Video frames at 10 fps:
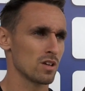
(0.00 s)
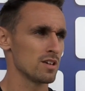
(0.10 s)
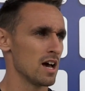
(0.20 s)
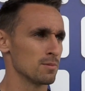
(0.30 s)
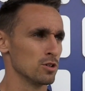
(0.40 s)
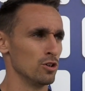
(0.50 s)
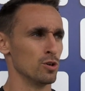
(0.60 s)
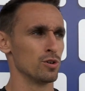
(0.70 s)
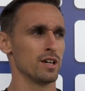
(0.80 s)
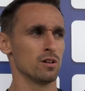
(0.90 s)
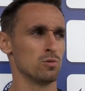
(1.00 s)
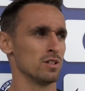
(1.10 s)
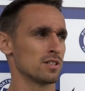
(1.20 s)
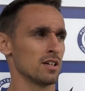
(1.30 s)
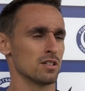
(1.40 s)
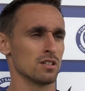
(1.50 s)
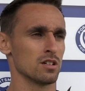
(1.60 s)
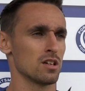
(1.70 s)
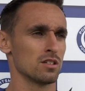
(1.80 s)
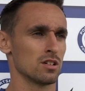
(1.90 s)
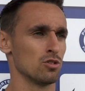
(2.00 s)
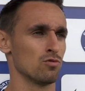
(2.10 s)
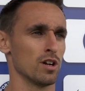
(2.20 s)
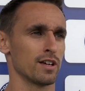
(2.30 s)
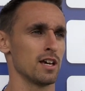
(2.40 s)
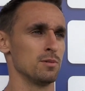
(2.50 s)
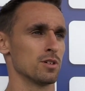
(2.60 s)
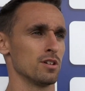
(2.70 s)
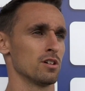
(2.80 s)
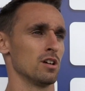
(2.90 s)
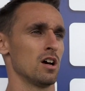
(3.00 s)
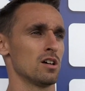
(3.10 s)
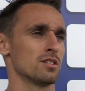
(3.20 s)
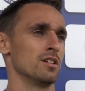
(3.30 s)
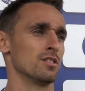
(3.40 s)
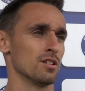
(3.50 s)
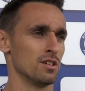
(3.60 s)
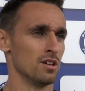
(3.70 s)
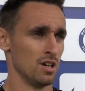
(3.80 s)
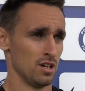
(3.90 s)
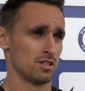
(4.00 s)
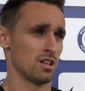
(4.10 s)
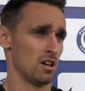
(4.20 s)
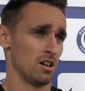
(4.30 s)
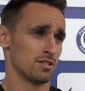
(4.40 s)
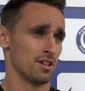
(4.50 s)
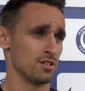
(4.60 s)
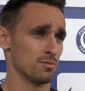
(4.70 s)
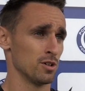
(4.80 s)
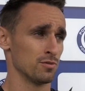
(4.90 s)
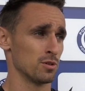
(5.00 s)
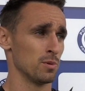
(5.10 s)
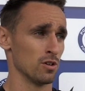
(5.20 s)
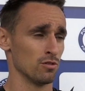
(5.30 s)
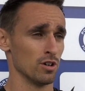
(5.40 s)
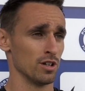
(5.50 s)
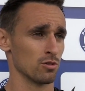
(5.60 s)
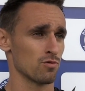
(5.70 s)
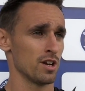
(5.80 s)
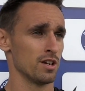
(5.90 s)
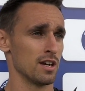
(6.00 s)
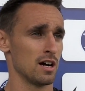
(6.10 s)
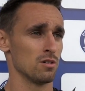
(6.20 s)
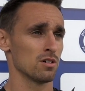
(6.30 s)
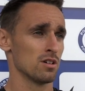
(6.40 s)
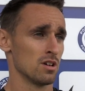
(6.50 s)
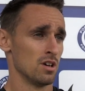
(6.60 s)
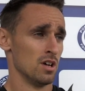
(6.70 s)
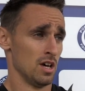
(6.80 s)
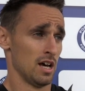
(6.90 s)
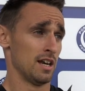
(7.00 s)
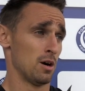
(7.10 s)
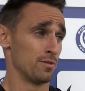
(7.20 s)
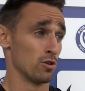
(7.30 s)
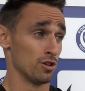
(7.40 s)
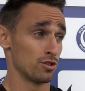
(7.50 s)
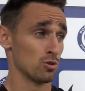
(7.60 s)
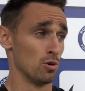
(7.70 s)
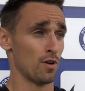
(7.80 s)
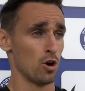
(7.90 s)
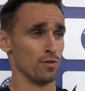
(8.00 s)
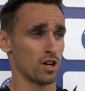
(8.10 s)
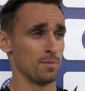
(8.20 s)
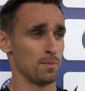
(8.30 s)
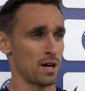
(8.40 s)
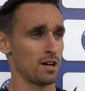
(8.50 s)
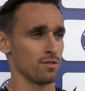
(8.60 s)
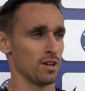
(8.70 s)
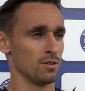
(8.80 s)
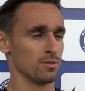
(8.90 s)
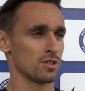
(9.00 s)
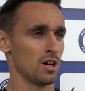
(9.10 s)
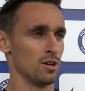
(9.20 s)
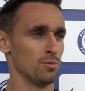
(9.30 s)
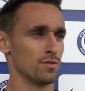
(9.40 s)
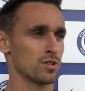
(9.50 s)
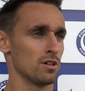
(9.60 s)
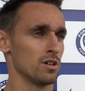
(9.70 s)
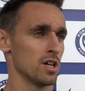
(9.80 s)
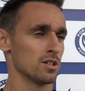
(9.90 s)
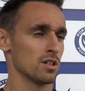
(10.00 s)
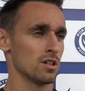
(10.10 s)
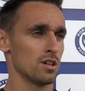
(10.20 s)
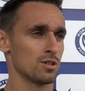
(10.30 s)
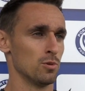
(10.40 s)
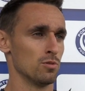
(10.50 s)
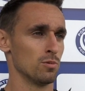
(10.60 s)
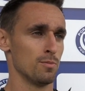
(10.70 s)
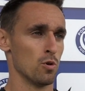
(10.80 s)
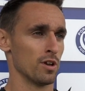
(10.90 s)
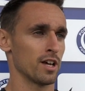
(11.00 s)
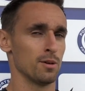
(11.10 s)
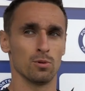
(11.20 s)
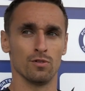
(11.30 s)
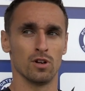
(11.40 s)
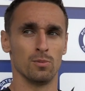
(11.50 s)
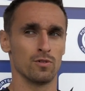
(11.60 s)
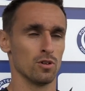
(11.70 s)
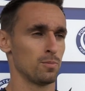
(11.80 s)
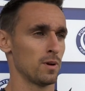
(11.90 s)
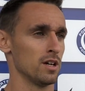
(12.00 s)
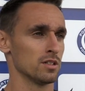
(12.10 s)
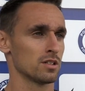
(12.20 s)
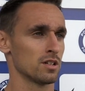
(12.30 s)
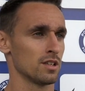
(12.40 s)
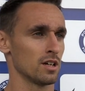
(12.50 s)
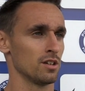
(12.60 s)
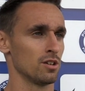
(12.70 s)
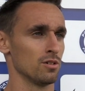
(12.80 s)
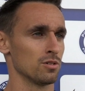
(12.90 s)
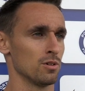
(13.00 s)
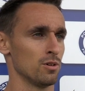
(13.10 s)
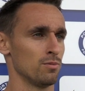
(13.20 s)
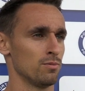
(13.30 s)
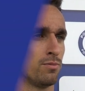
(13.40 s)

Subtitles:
Yeah, absolutely. All it takes is a good run of games. And you look at start of last season, we obviously went on a really good run, and now we've got to sort of overcome the bad run that we started with. So yeah, we're more than capable of it, and we've got the players that can do it as well.